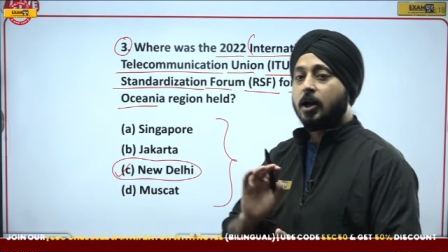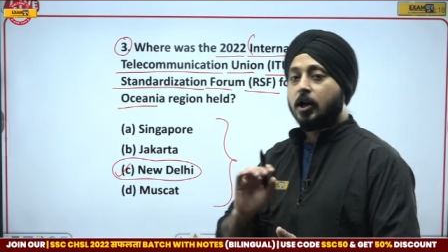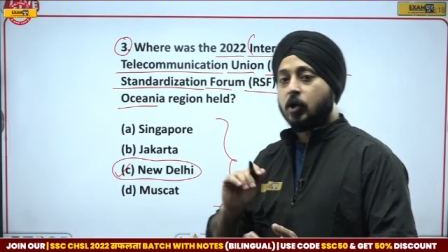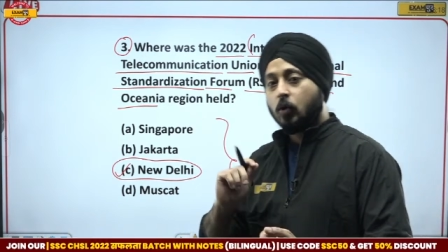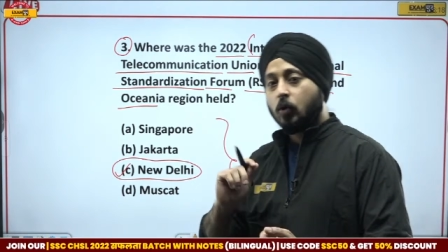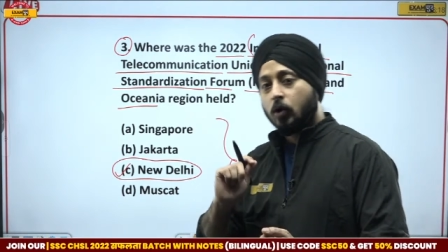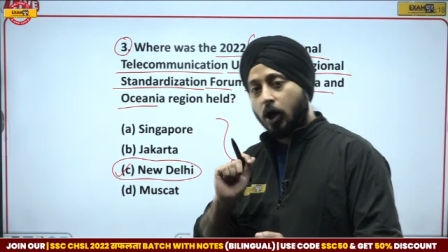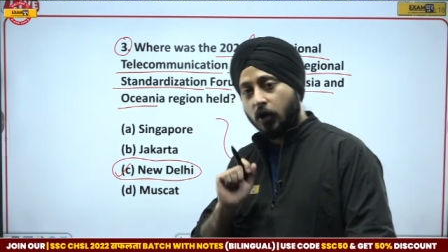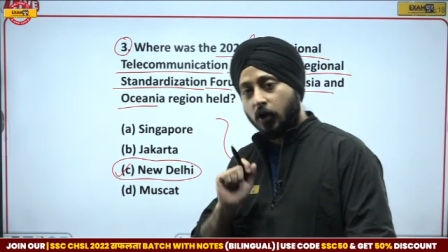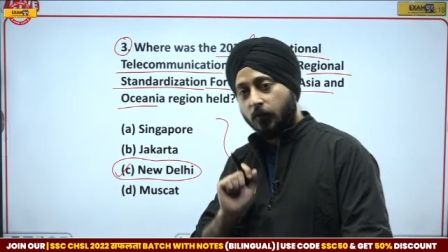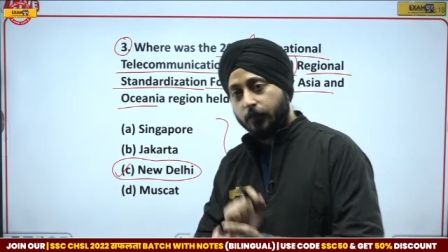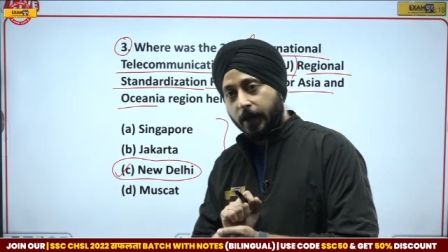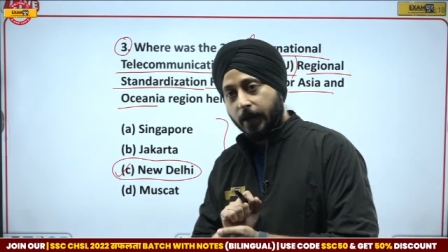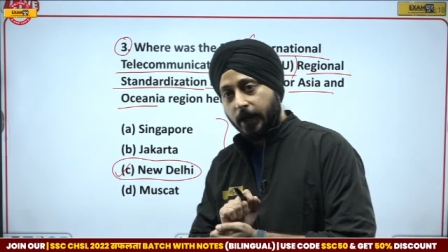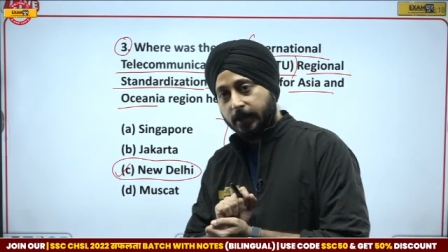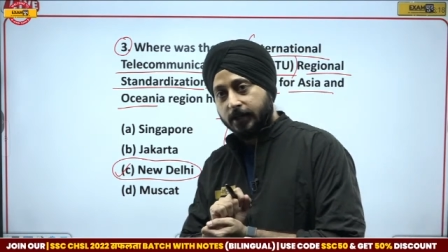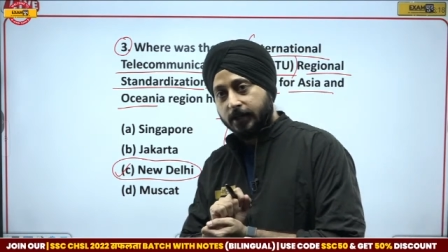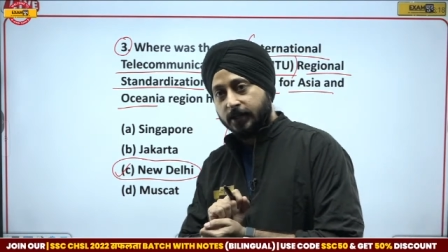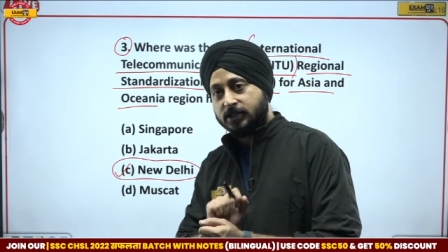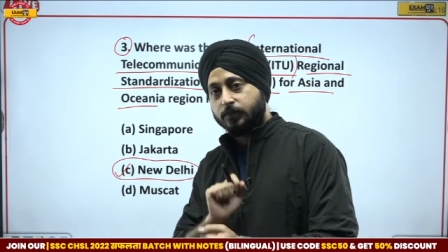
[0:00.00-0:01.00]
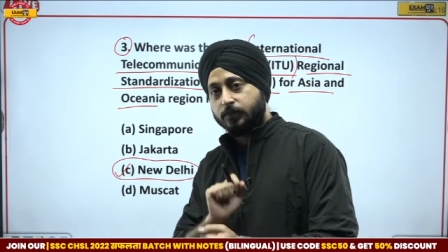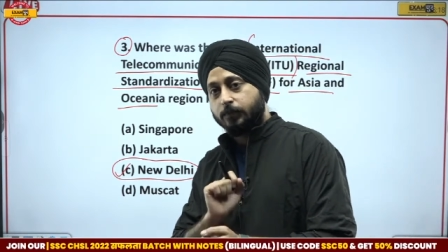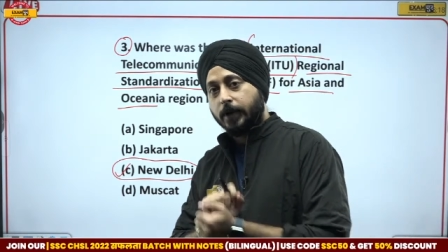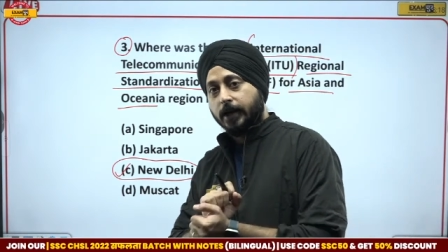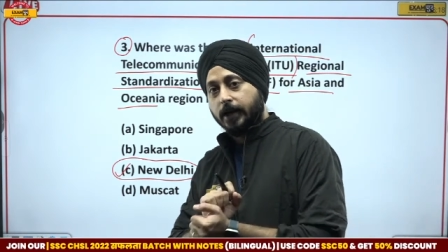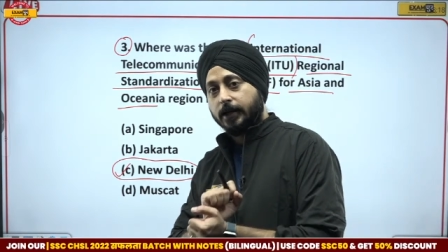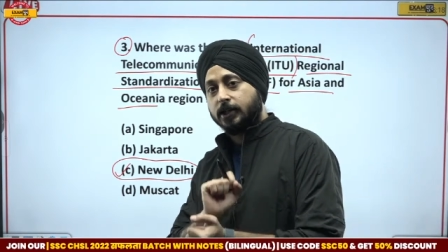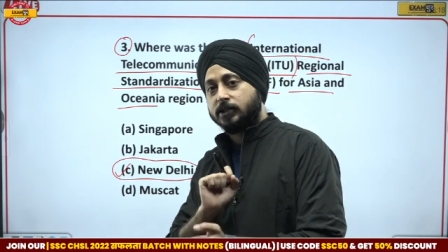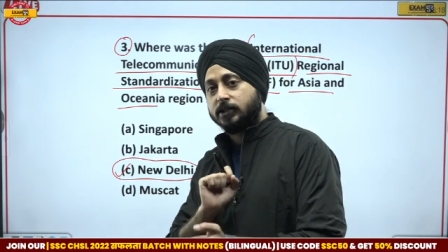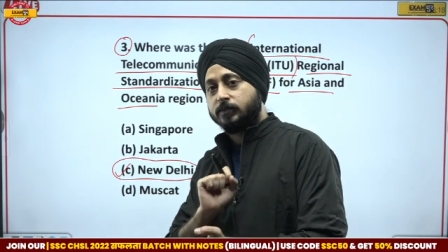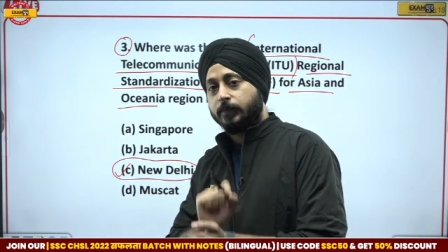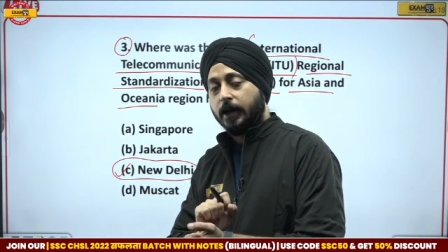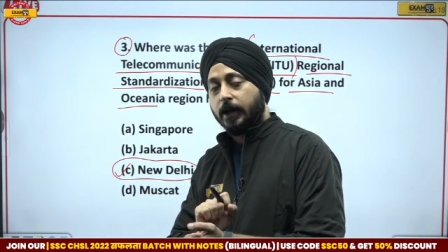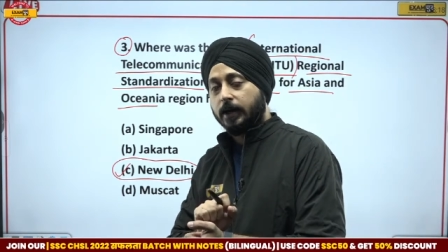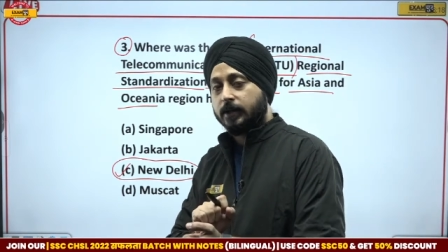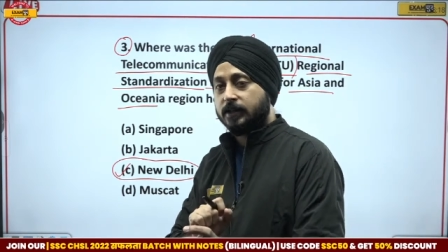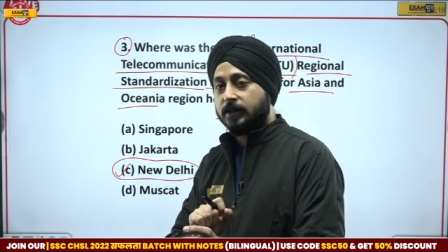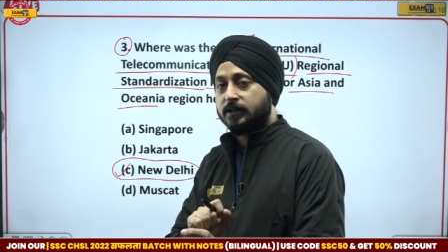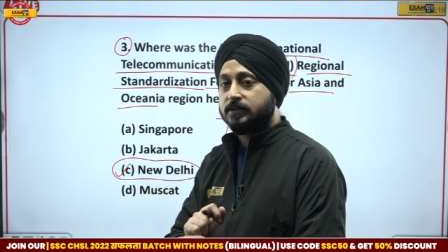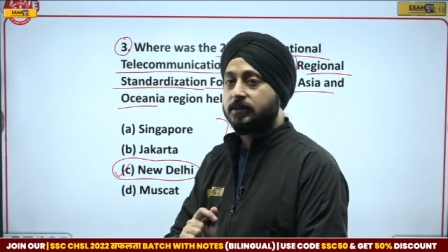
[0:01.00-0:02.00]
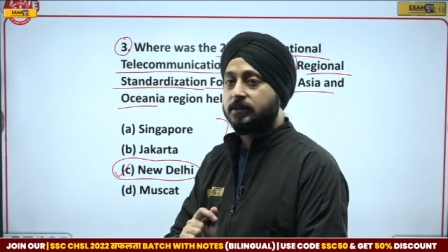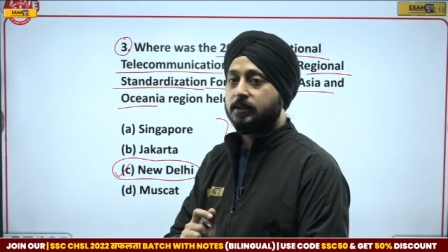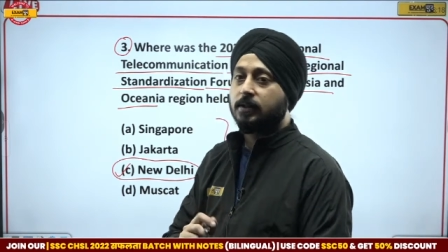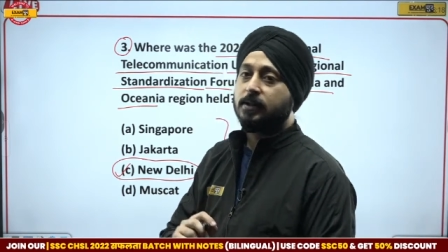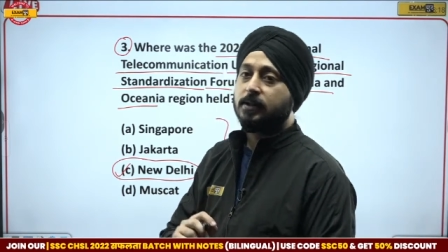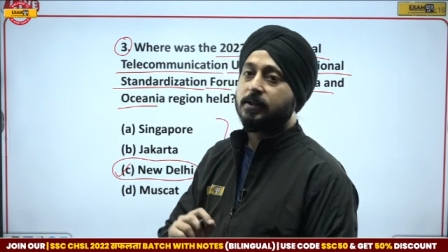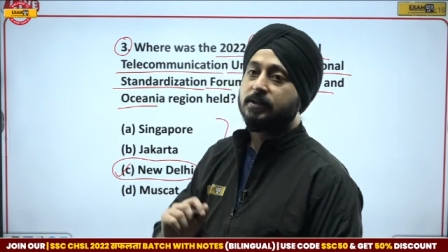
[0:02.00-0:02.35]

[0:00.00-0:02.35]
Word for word: Do a lot of practice, practice, practice.